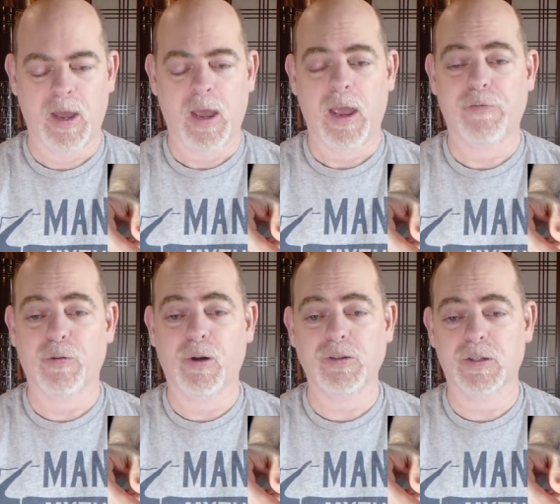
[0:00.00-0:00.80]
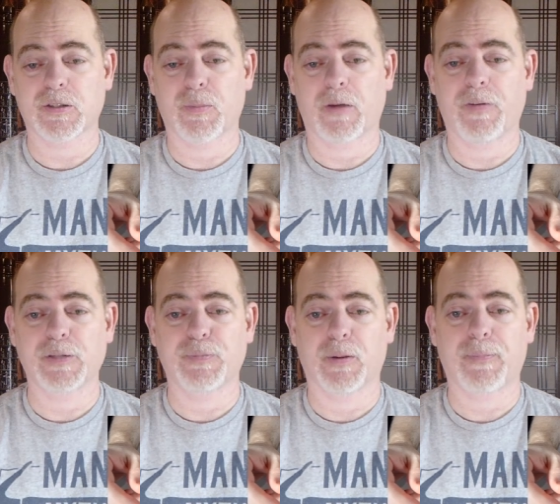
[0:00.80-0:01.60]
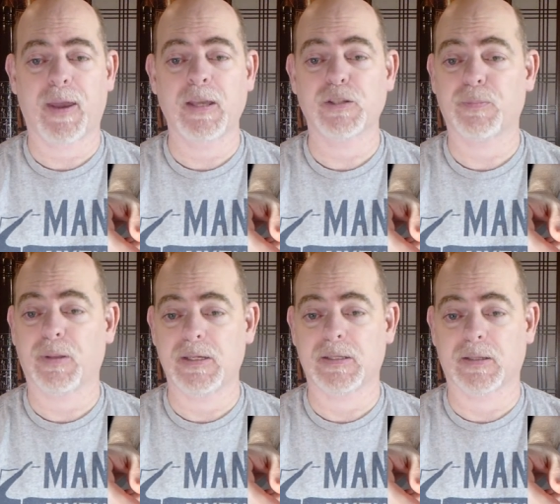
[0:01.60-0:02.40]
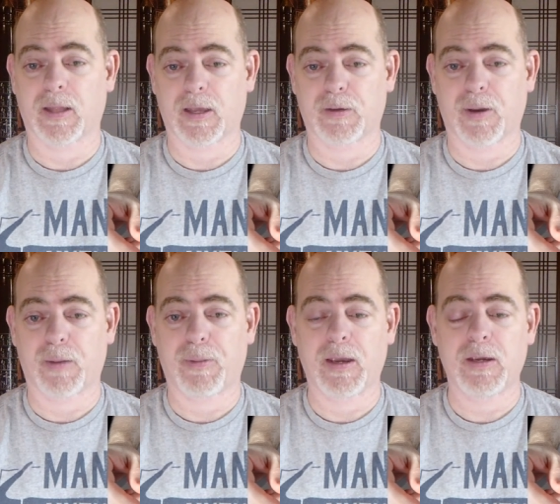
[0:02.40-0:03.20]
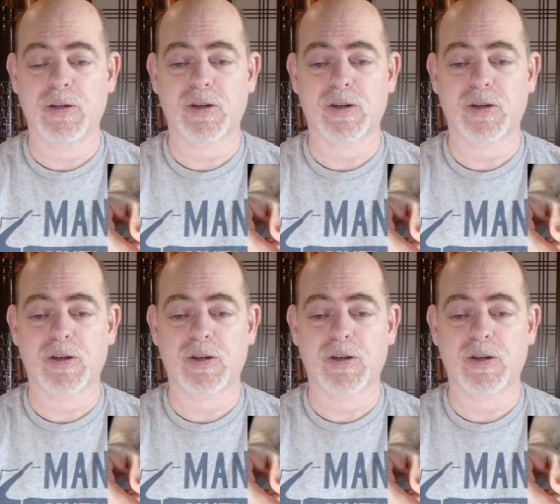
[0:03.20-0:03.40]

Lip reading: If you're watching this on my Facebook page, please like my page.